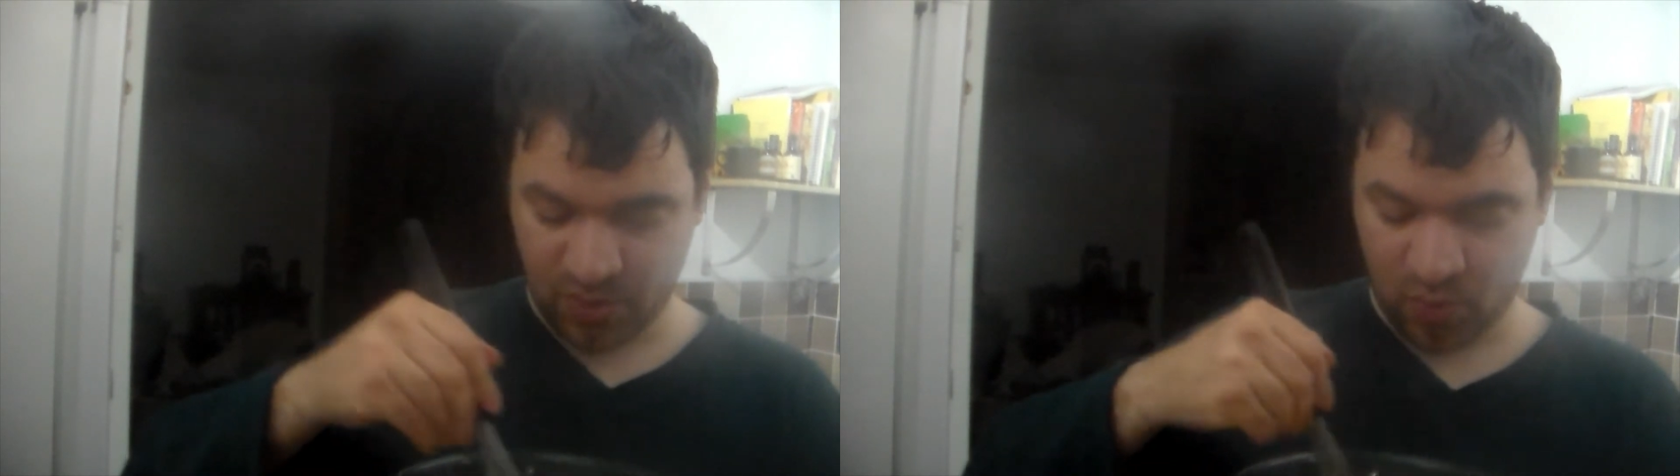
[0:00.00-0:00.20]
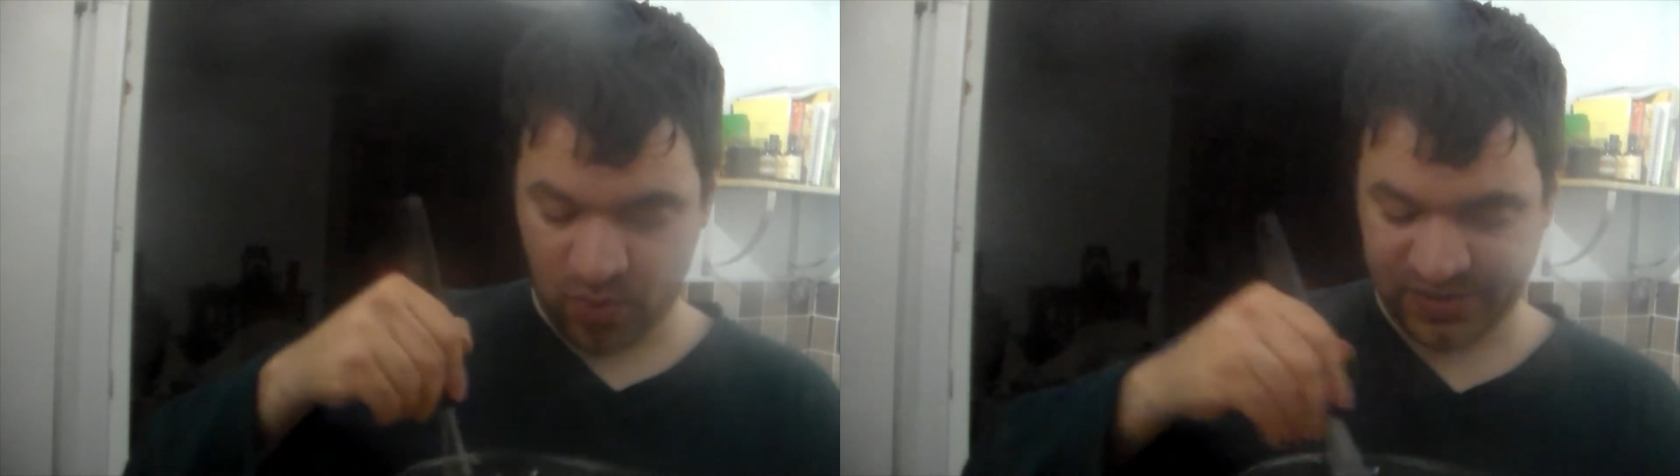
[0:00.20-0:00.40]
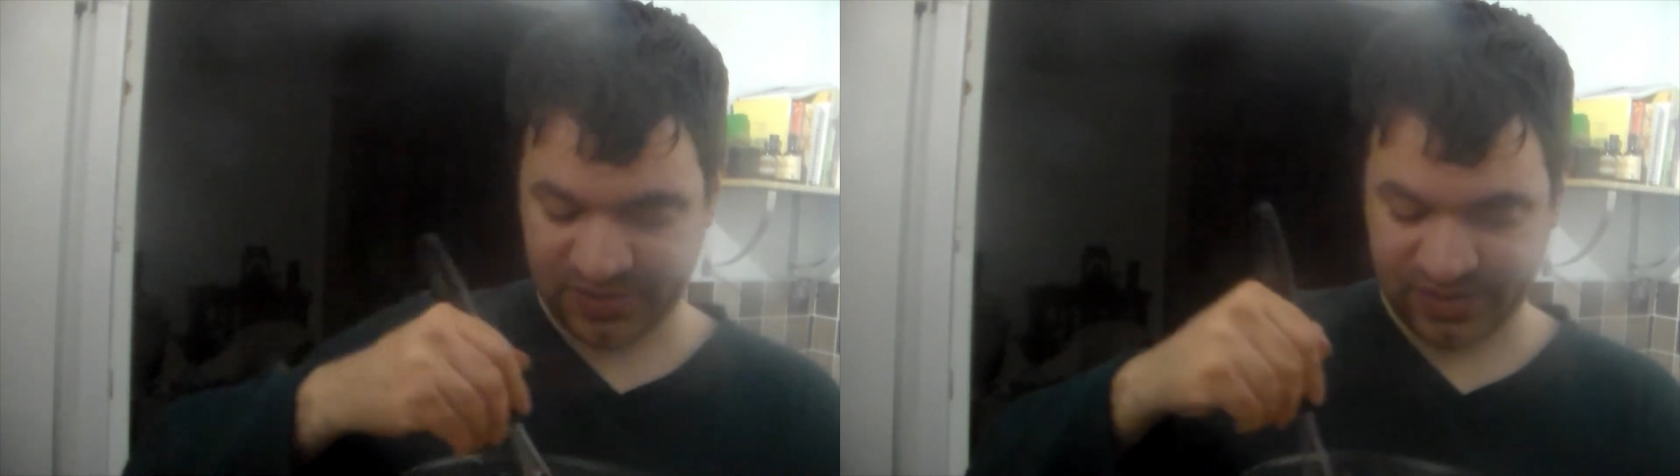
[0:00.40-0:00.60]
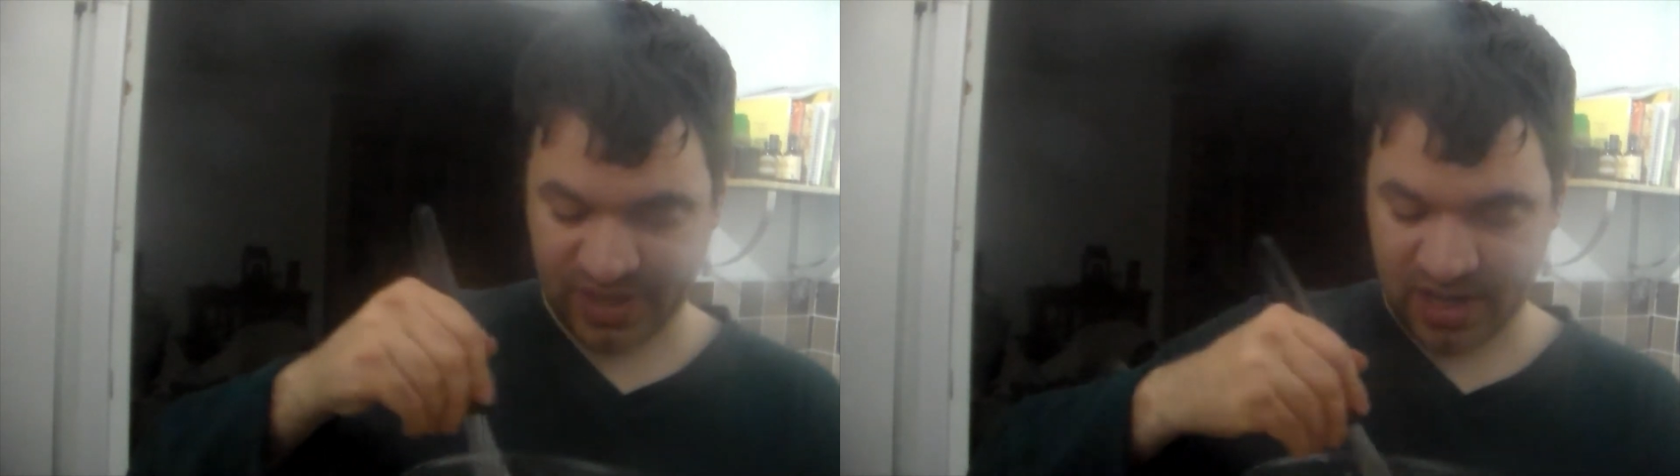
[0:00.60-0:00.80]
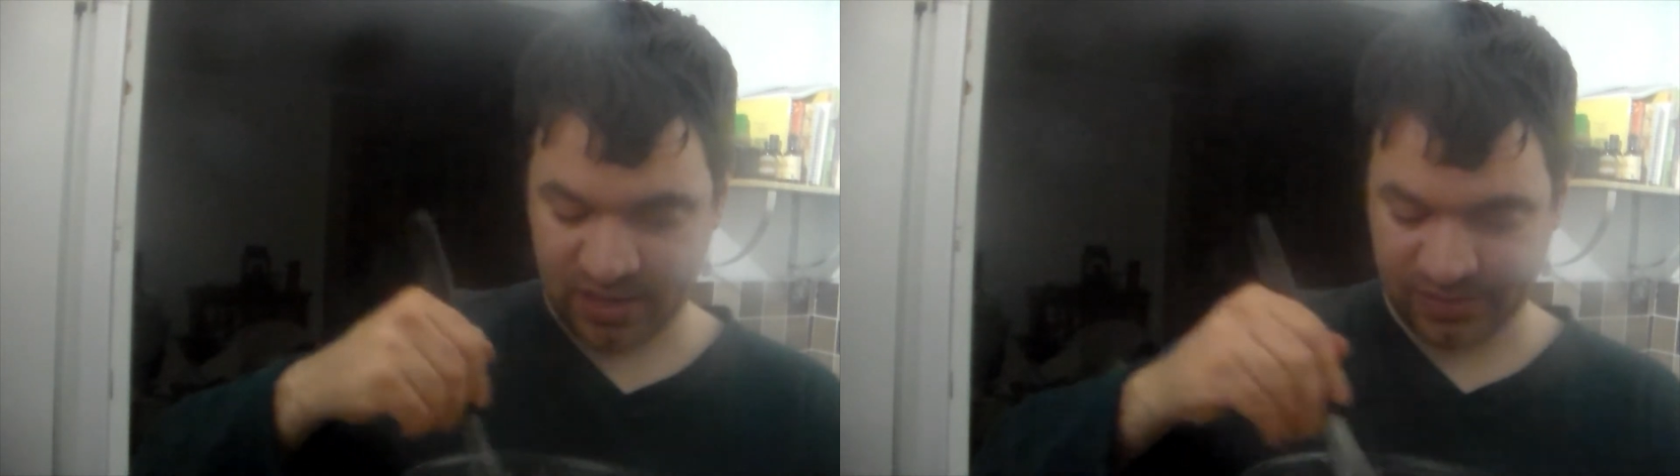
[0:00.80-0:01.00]

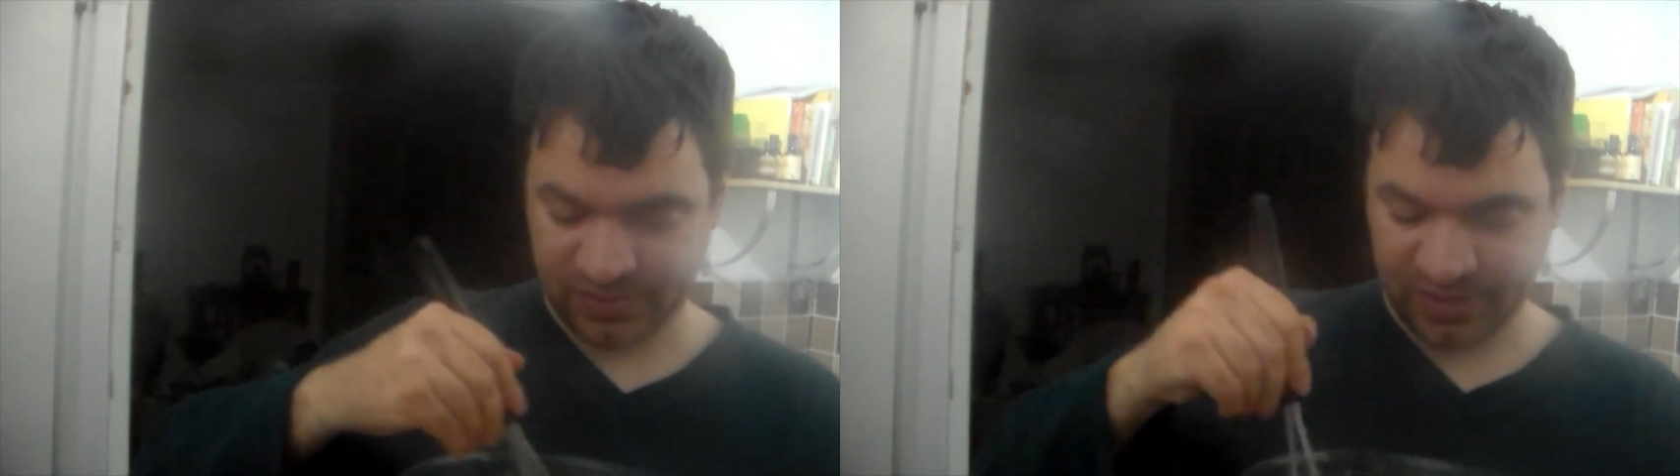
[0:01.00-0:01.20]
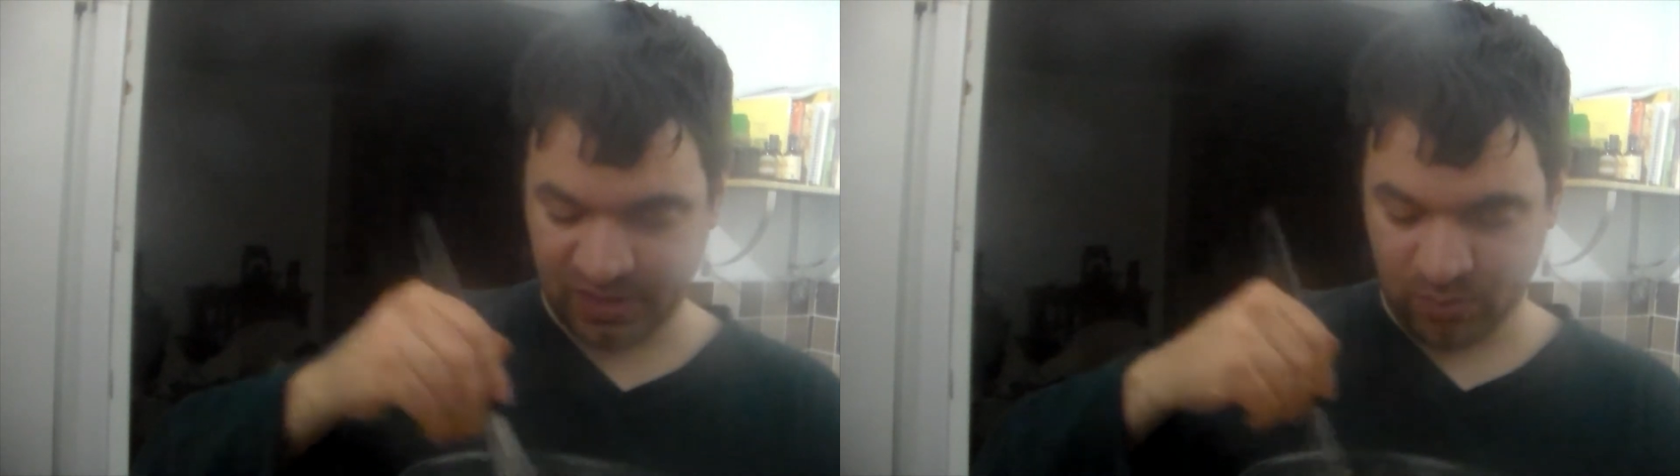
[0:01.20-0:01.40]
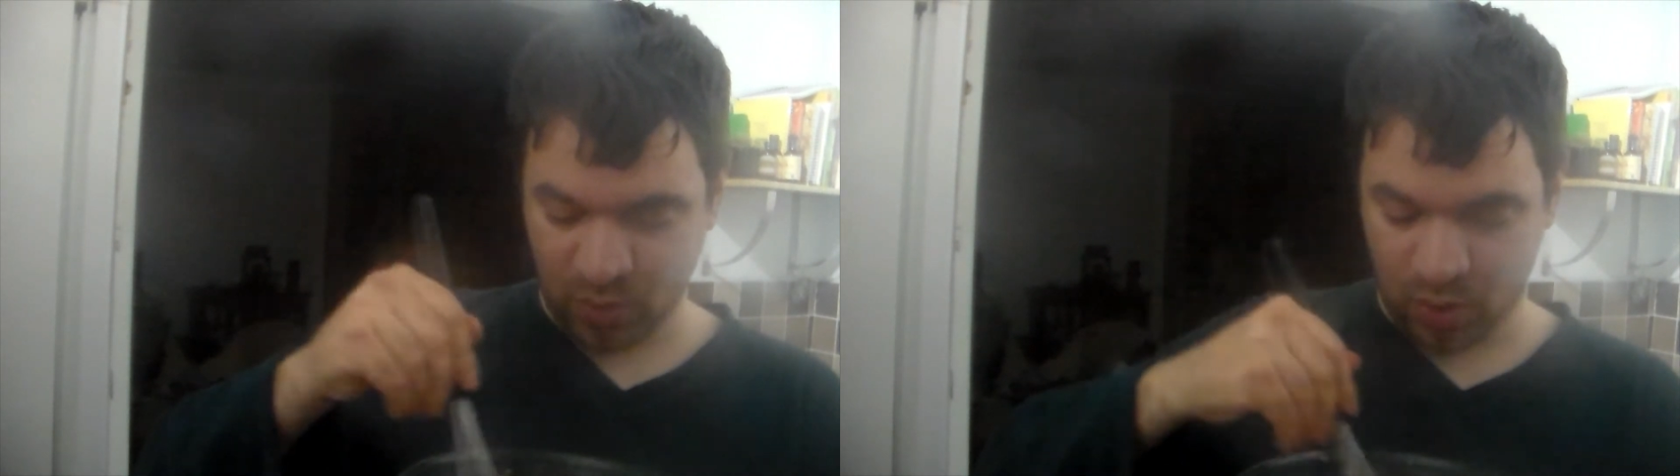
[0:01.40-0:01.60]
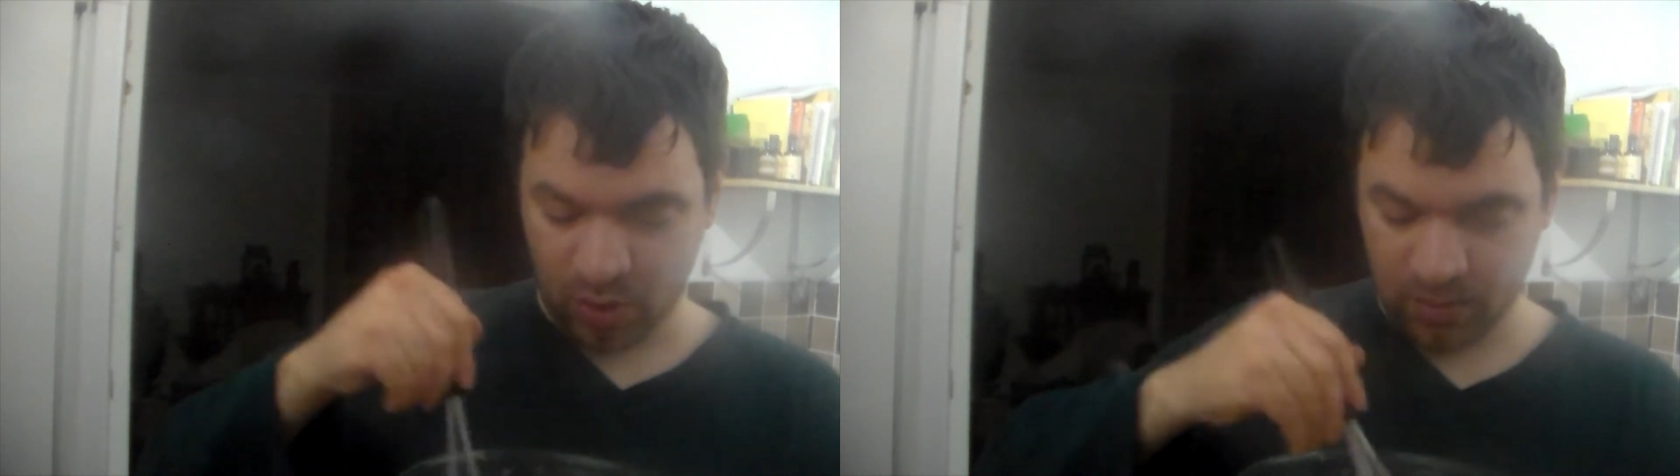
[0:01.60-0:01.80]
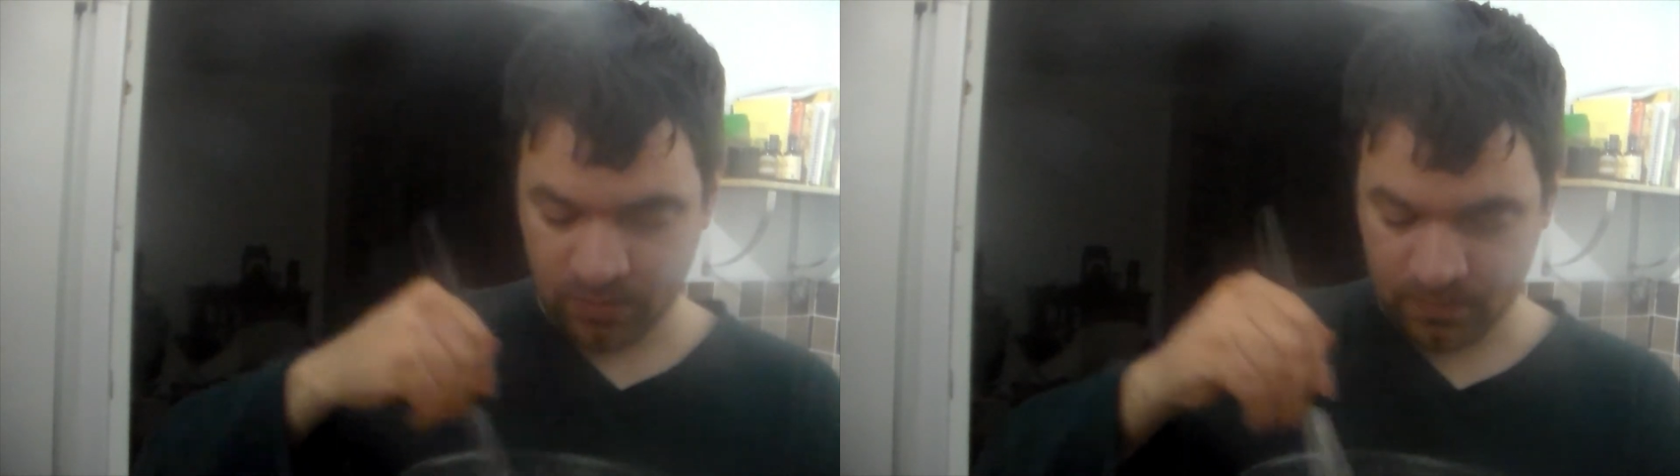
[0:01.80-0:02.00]
whisk in still
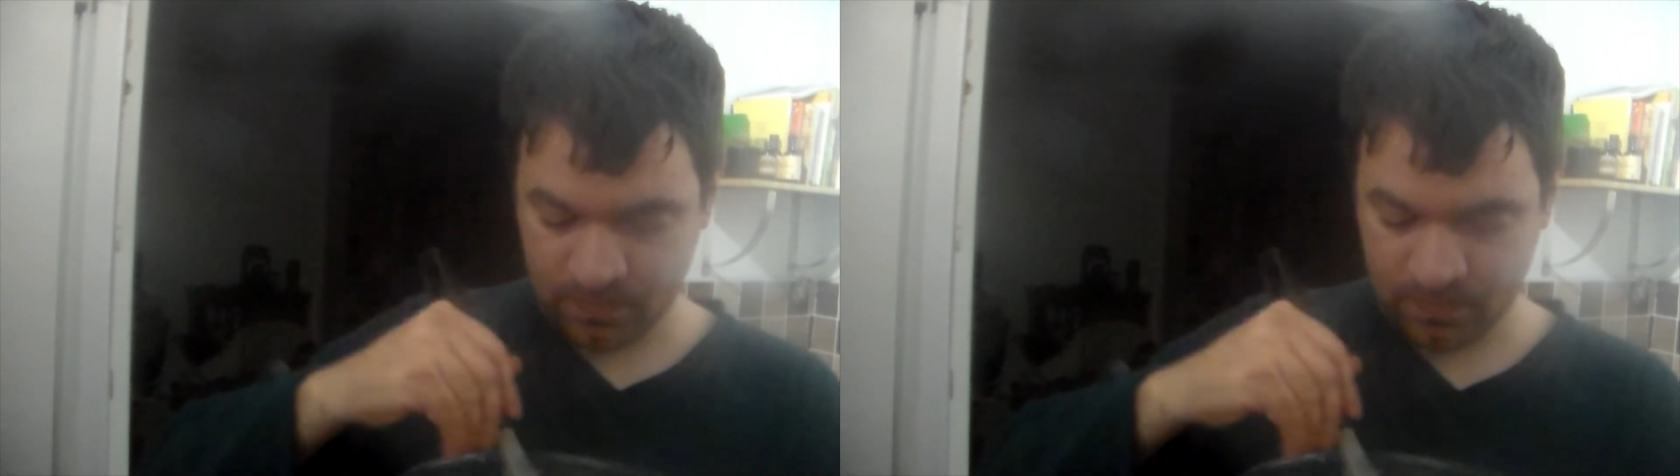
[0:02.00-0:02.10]
more.